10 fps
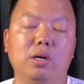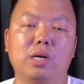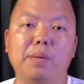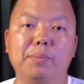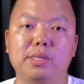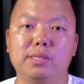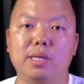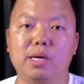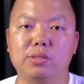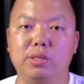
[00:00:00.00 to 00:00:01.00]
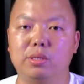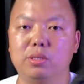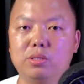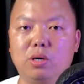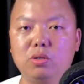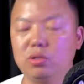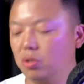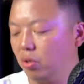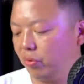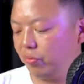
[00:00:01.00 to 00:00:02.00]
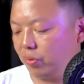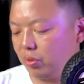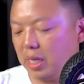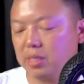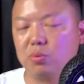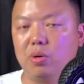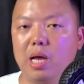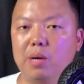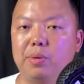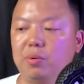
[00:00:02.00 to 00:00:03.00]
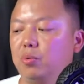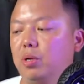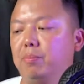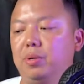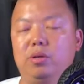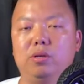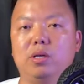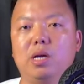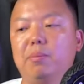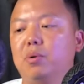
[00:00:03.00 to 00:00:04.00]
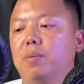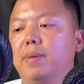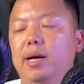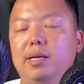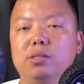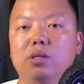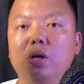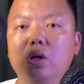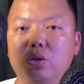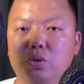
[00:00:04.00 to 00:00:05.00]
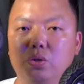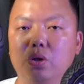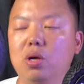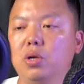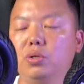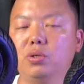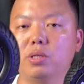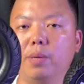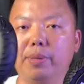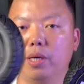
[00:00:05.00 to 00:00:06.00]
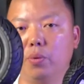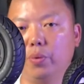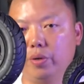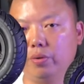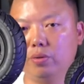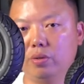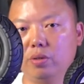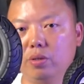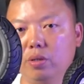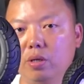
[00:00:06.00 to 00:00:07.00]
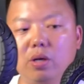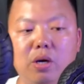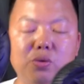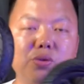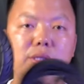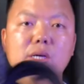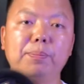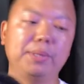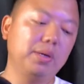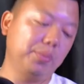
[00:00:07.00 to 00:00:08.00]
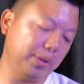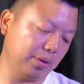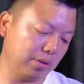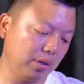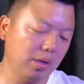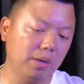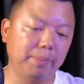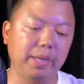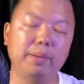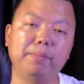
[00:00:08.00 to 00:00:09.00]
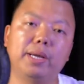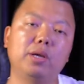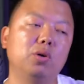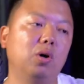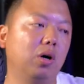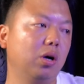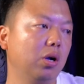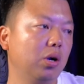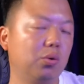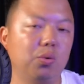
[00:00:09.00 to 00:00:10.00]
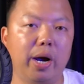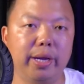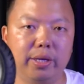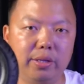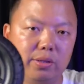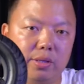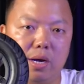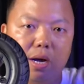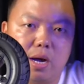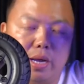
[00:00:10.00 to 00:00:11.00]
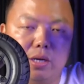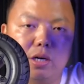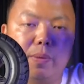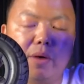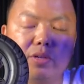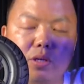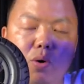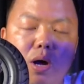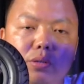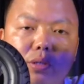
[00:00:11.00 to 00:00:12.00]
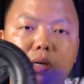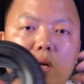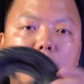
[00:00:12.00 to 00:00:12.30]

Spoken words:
accomplish nothing. The only solve that the level would be compromise to use a bigger wheel. Using a bigger wheel may make your riding higher above the ground,